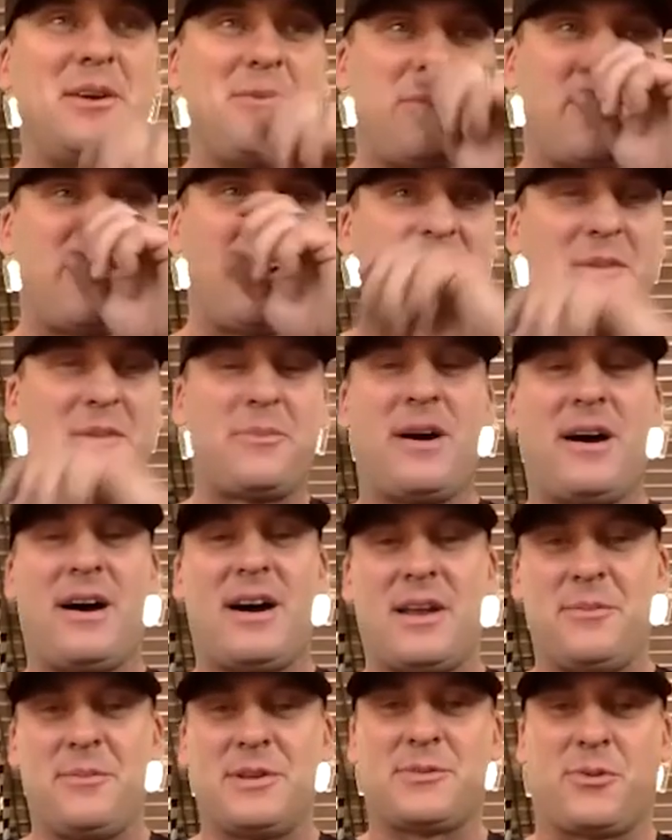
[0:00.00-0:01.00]
If you're on the
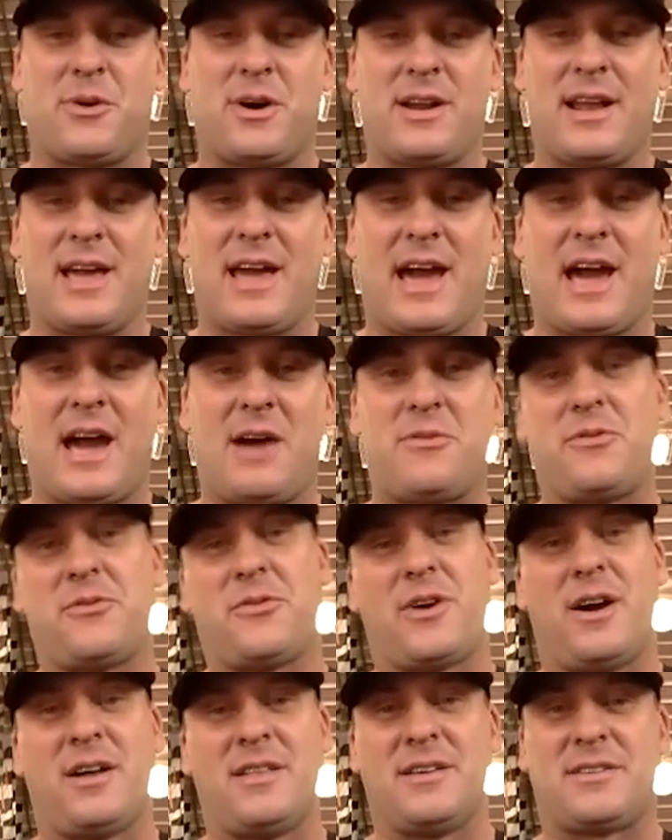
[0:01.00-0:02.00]
bottom, it's one and a half. If
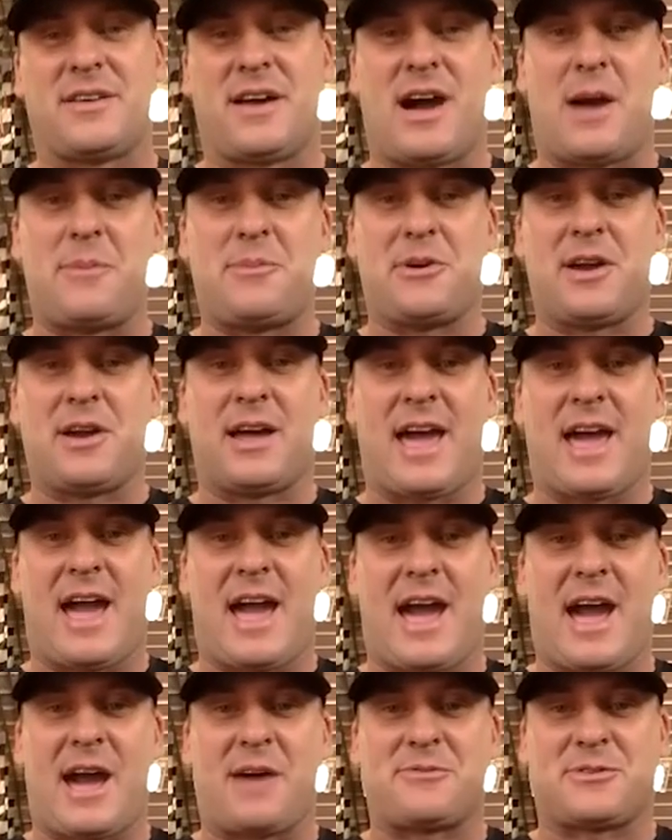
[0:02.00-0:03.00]
you're on the top, you got a
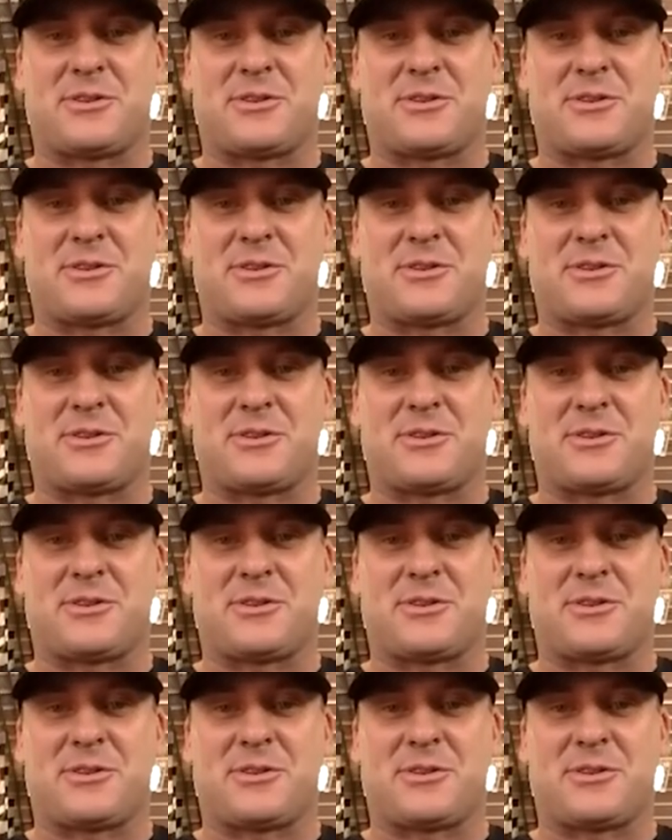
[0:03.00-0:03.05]
half.